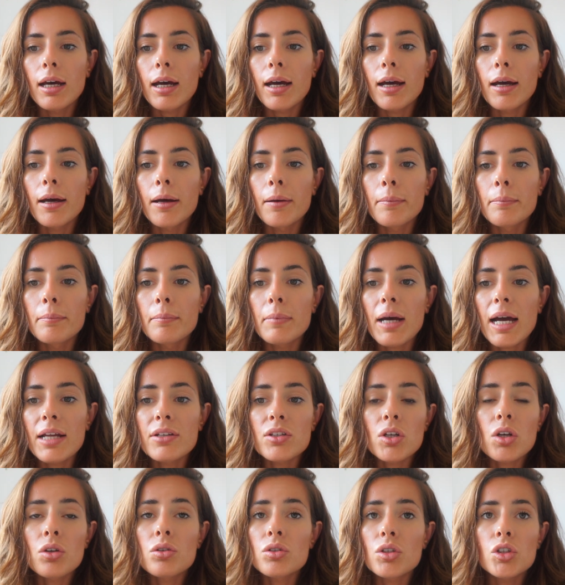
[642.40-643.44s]
I
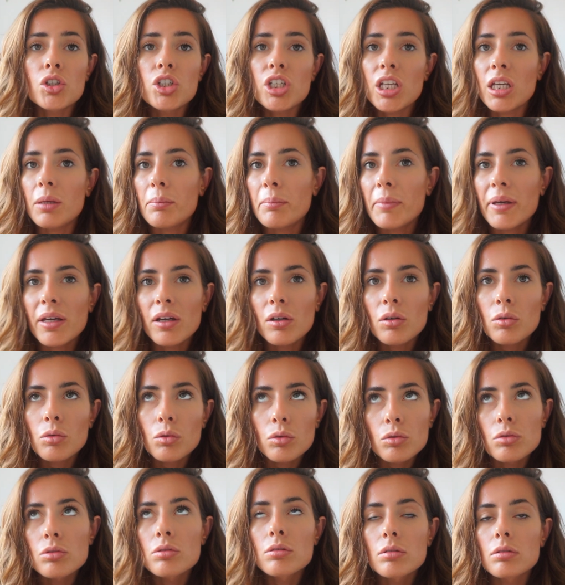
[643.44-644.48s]
don't do cheat
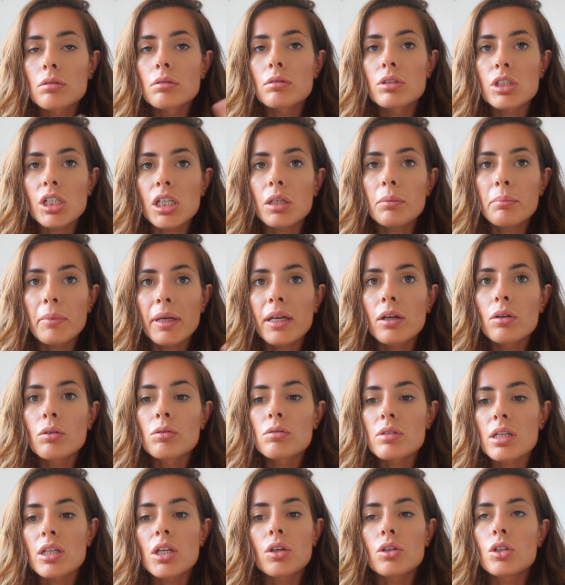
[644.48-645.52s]
meals,
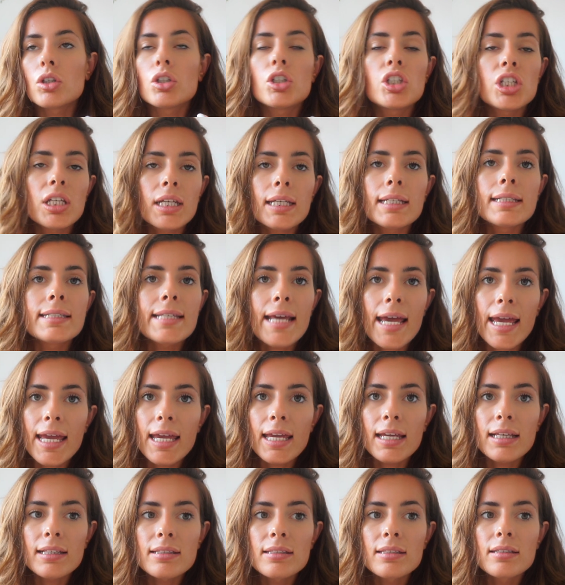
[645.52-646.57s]
I don't do cheat
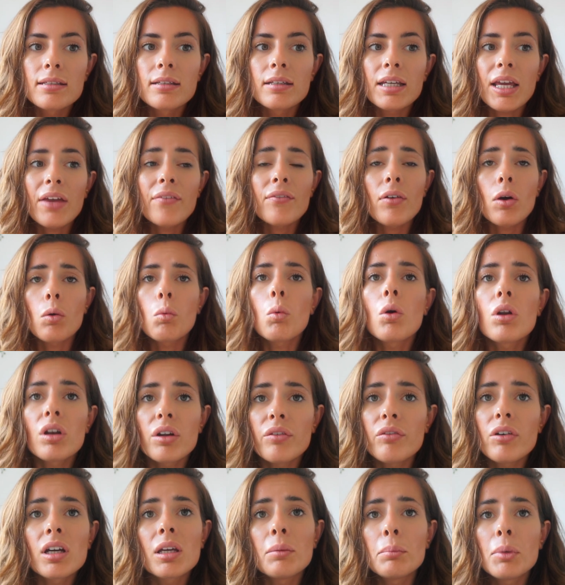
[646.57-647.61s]
days. If I want
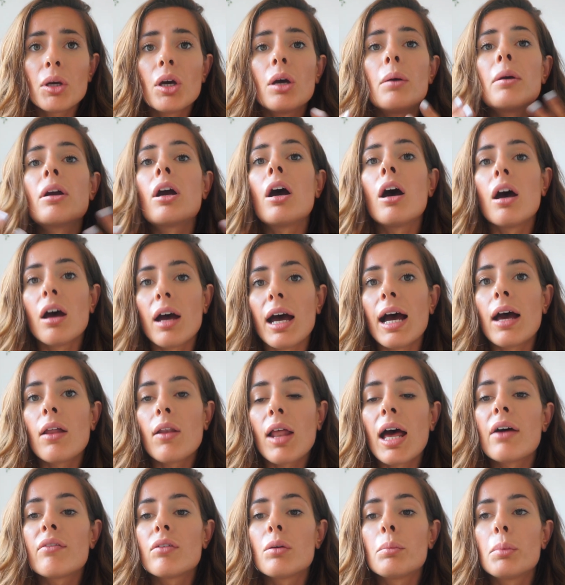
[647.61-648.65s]
a burger, I'll
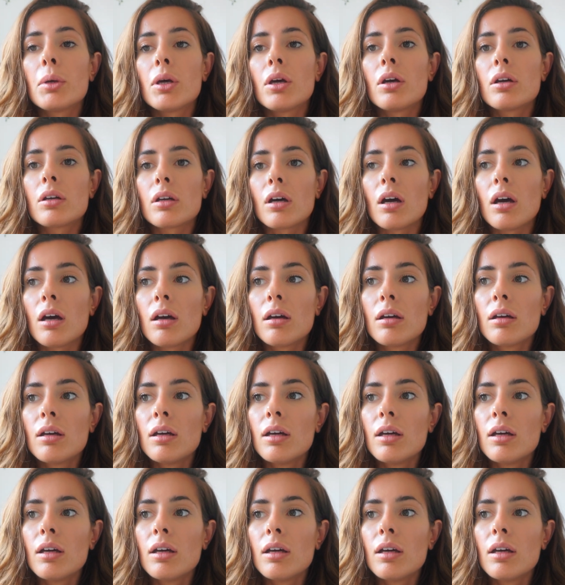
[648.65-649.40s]
have a burger.